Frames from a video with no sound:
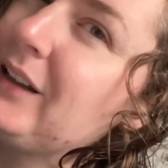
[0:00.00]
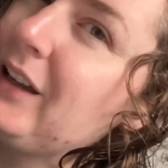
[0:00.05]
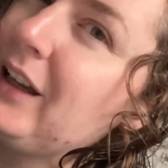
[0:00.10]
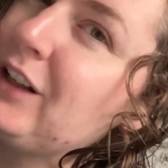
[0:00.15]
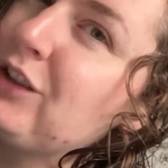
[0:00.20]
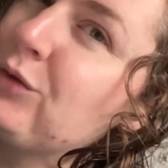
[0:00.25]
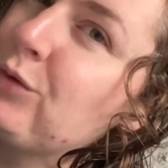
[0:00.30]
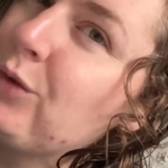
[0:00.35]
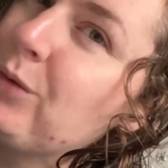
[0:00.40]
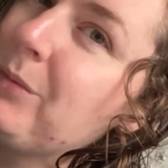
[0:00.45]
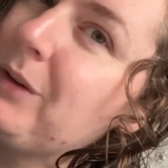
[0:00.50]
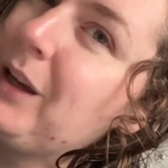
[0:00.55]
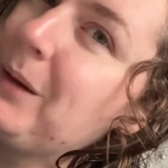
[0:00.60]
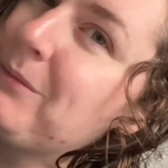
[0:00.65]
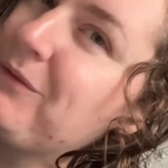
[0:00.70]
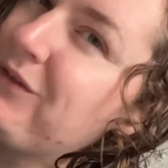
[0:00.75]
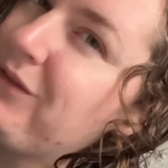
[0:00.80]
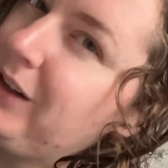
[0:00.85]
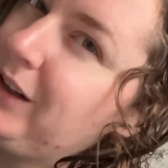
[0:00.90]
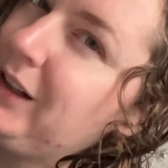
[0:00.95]
Like, normally I'm
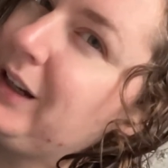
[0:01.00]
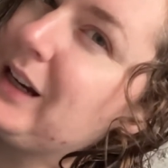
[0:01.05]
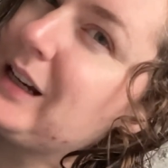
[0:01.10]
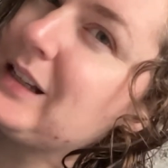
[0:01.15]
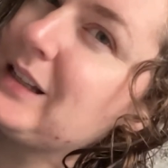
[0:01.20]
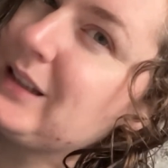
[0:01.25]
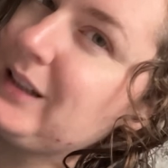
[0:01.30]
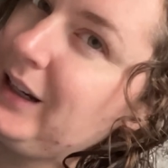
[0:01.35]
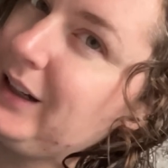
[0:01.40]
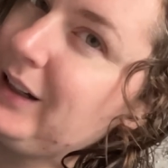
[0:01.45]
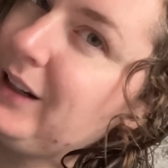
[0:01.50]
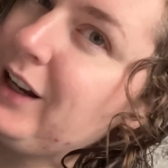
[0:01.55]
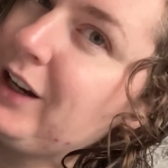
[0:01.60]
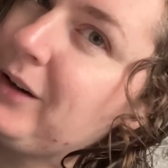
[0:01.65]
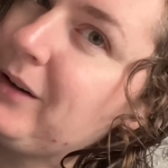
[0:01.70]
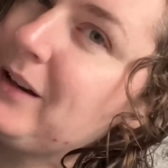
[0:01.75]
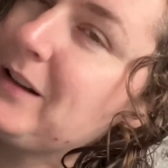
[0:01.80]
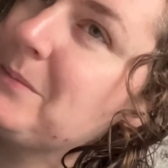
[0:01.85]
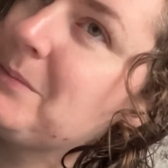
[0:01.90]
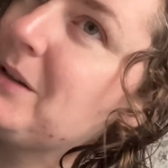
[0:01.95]
very excited at
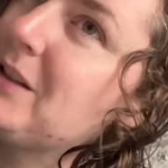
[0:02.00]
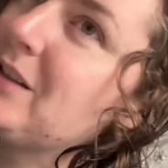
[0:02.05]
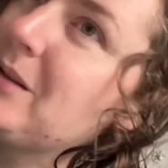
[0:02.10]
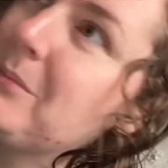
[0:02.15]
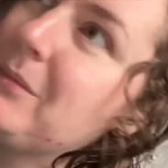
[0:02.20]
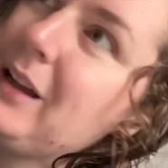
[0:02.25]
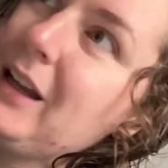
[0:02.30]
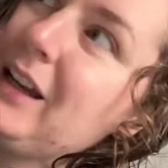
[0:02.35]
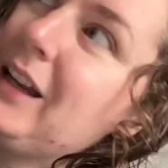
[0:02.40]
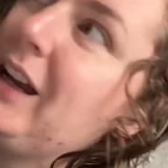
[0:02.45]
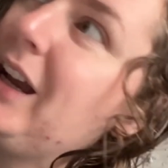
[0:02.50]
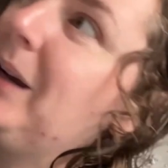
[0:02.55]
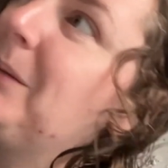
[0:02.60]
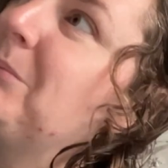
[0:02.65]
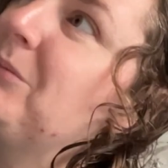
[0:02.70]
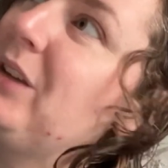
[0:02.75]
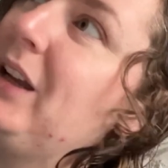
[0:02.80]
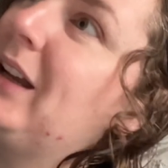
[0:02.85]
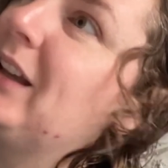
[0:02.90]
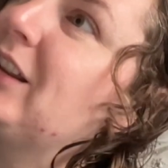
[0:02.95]
Christmas. I'm like,
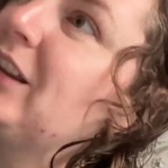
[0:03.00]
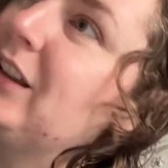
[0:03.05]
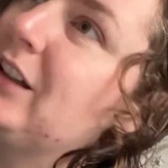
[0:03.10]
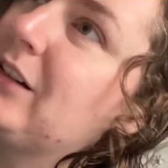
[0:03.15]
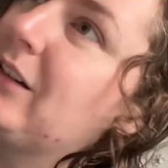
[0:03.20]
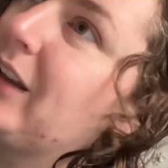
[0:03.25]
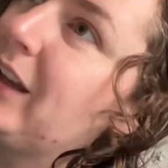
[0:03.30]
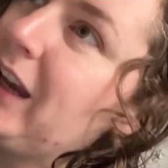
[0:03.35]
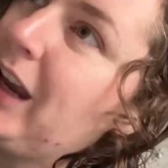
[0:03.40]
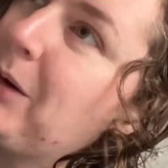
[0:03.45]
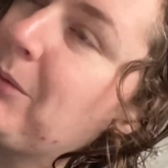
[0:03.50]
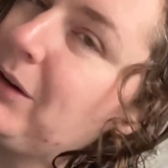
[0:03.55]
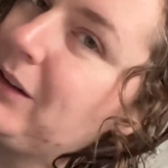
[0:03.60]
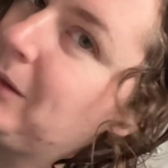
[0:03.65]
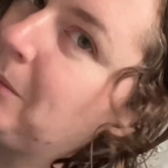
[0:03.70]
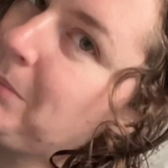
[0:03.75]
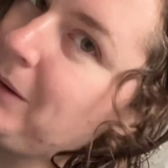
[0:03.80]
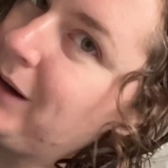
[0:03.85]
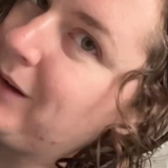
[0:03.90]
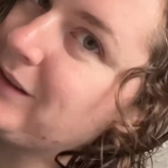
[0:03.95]
literally can't wait
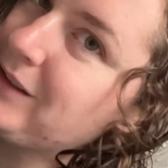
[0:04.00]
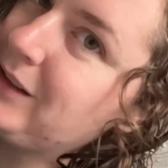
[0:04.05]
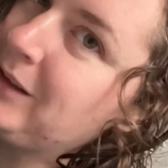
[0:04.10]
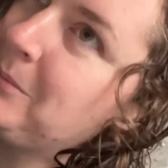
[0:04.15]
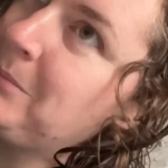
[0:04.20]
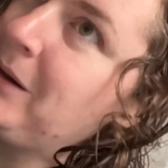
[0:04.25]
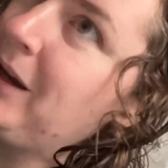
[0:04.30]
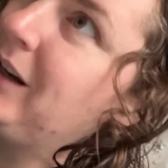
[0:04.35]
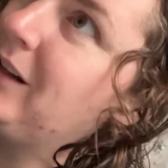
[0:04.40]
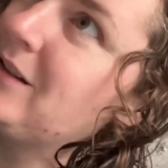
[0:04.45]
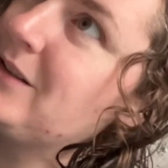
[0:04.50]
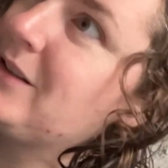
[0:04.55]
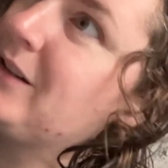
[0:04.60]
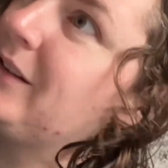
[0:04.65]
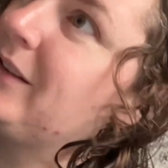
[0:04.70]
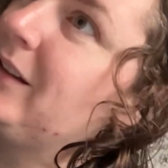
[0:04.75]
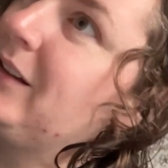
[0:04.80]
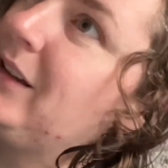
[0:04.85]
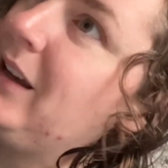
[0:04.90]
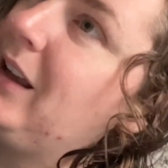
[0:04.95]
to bounce out of bed and
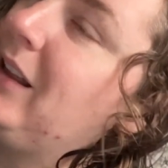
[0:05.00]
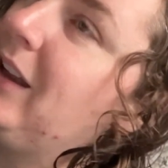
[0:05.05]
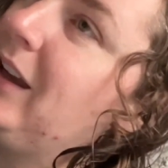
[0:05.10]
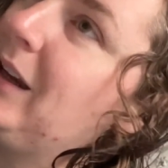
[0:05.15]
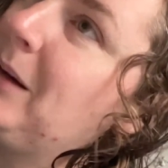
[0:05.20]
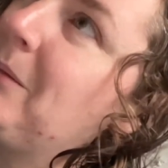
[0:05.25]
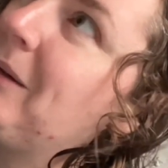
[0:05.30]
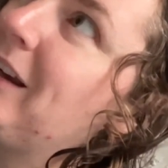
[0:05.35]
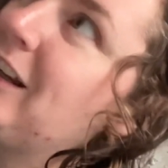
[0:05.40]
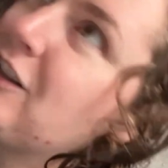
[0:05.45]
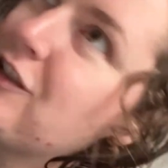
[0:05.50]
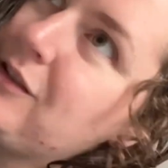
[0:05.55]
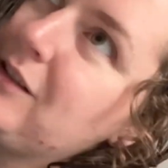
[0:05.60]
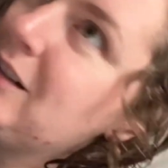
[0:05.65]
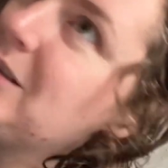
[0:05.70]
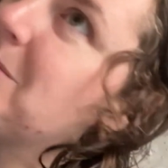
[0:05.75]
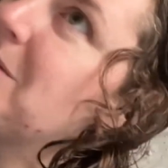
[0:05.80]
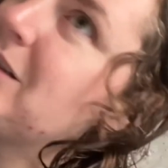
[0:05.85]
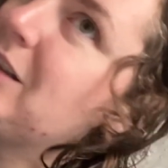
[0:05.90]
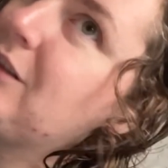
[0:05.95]
start the day. Like, I'm like, it's
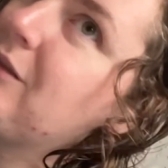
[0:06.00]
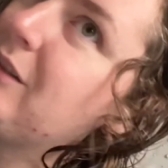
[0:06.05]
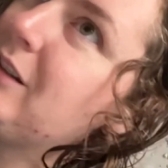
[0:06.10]
Christmas.